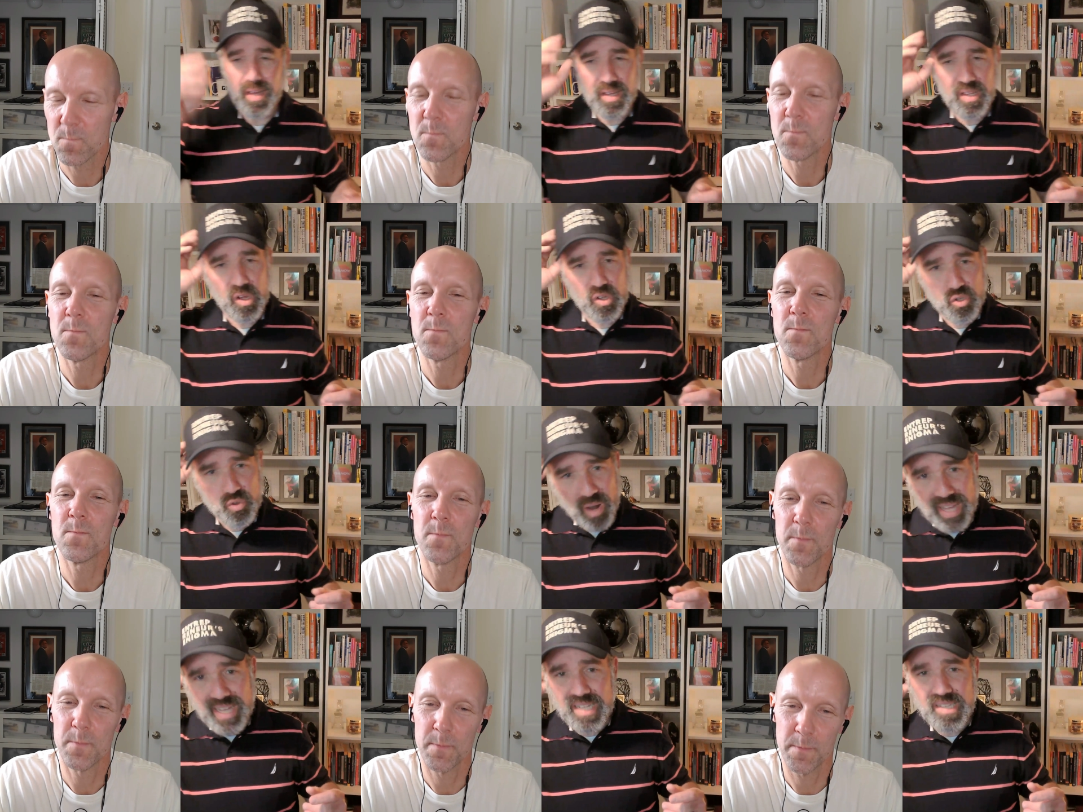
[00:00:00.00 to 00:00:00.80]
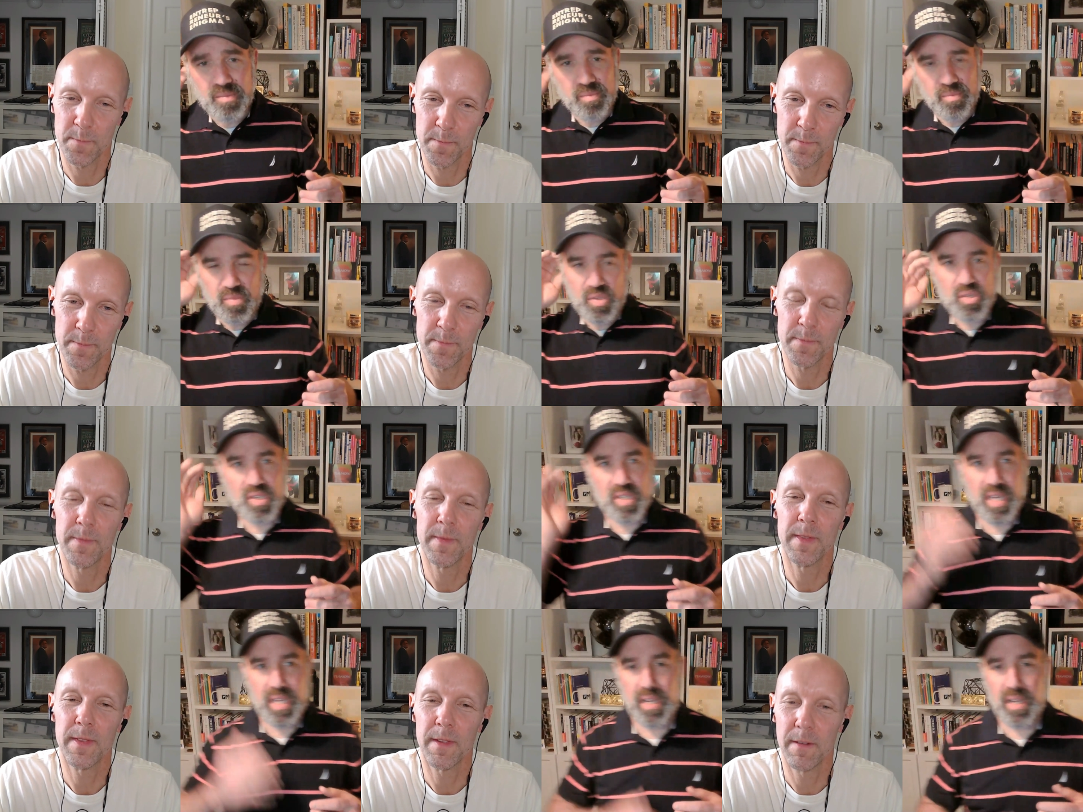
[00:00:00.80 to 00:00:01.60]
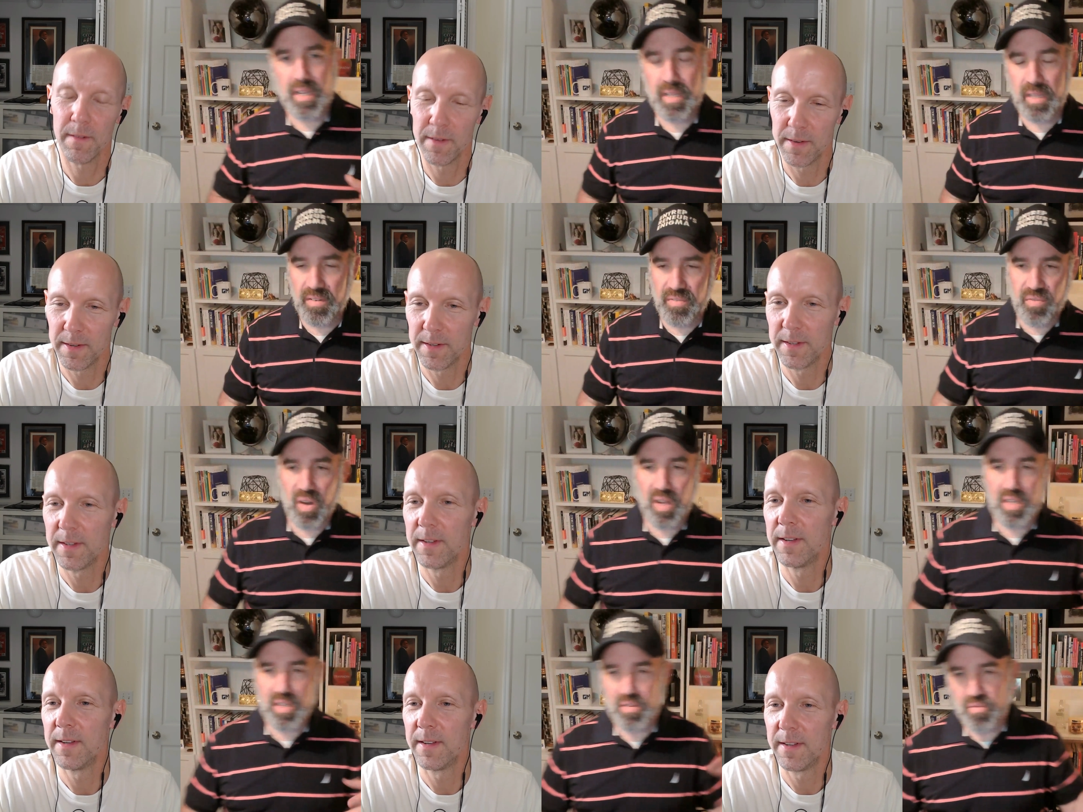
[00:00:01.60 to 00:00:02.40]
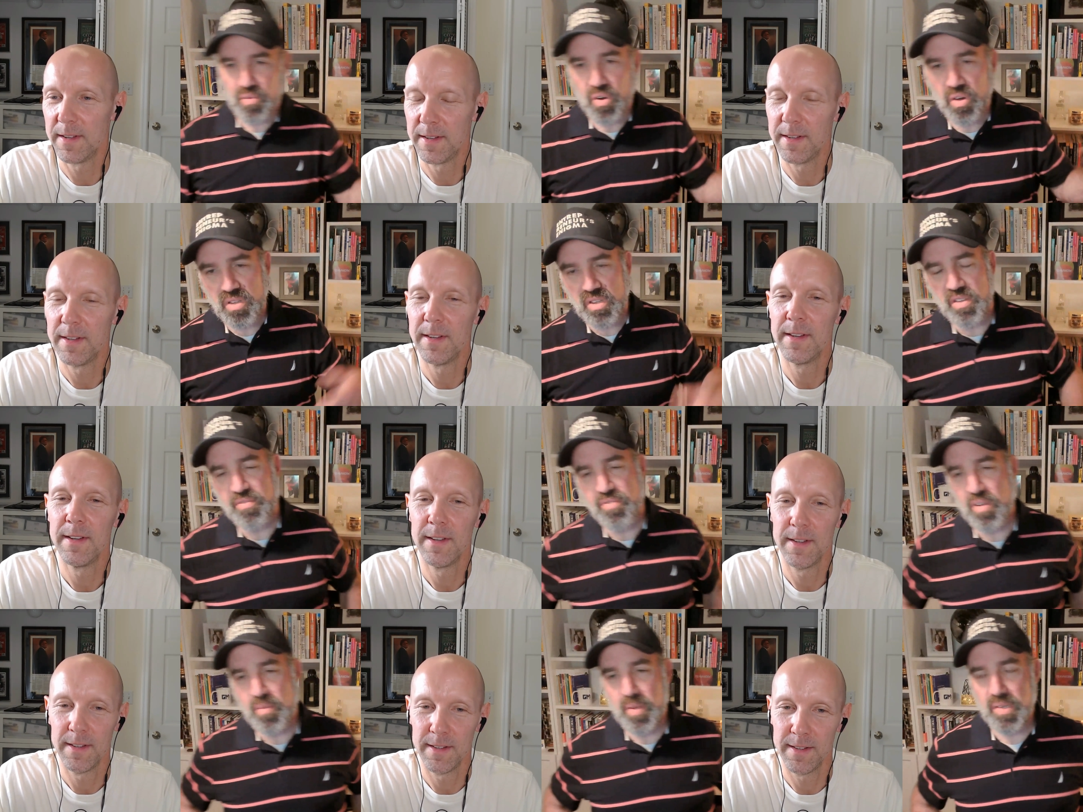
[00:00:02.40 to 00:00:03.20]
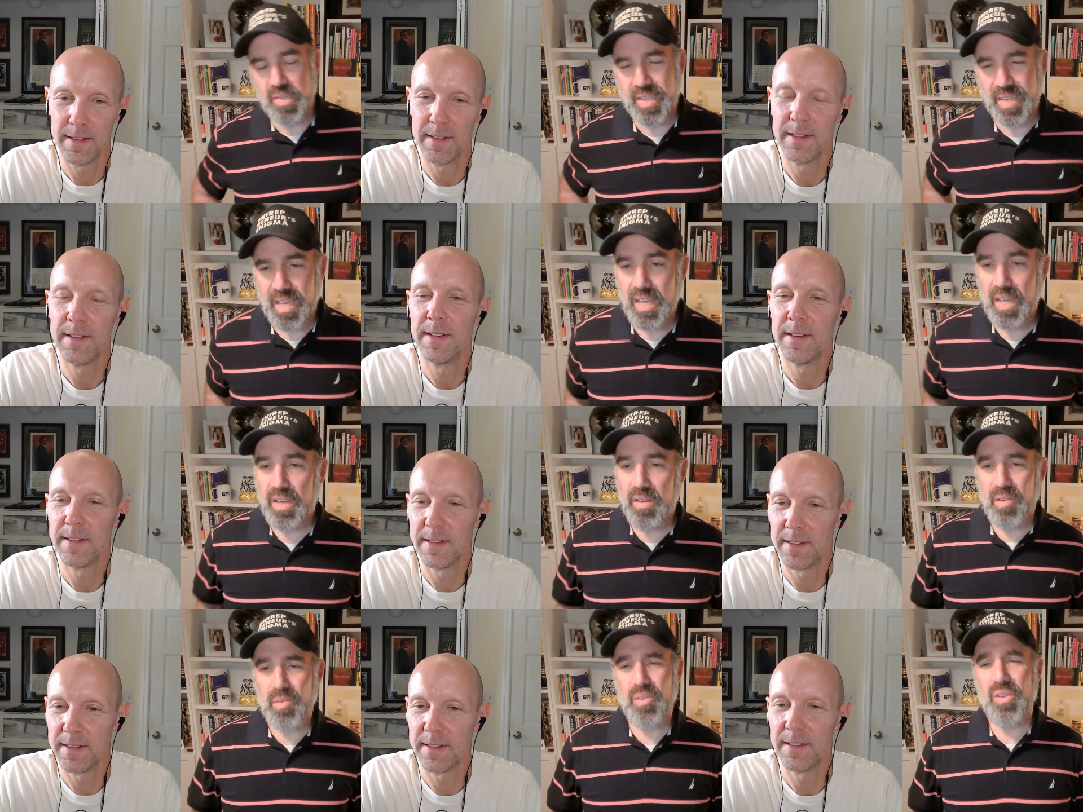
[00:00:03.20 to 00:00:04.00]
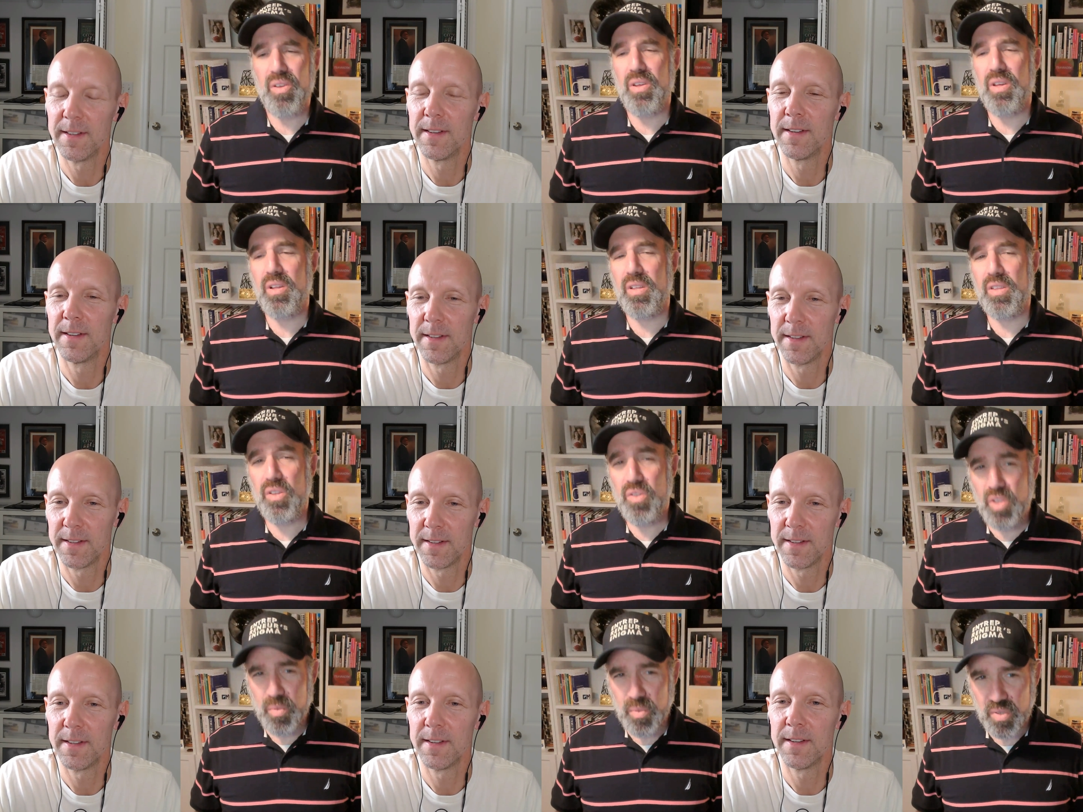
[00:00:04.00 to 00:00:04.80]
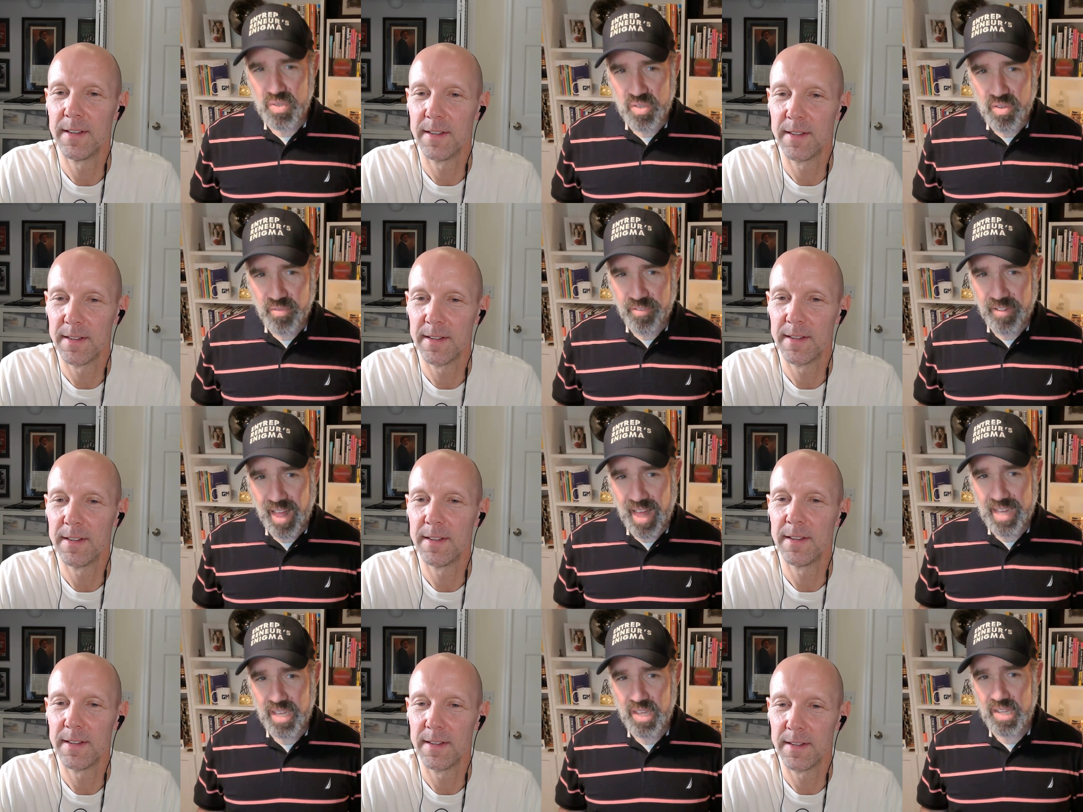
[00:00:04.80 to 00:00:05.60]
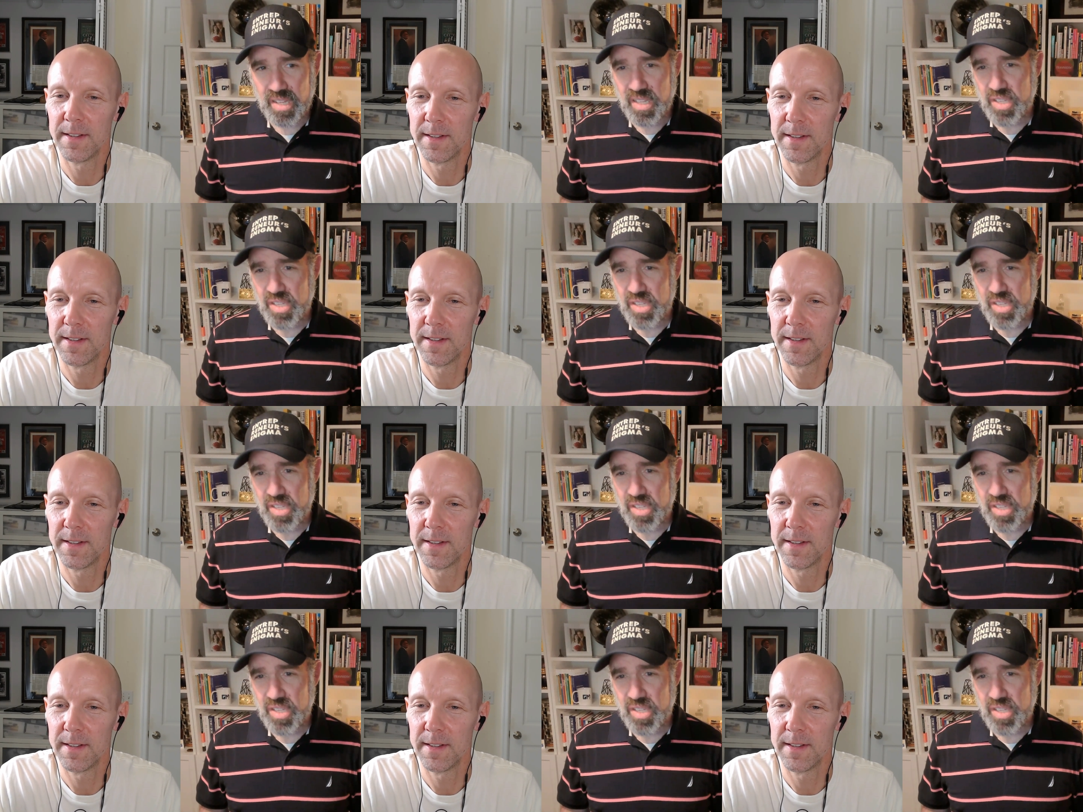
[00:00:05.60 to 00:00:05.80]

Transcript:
Speaker 1: You know, try and get some music in in the front, you know, royalty free music. YouTube will still flag you at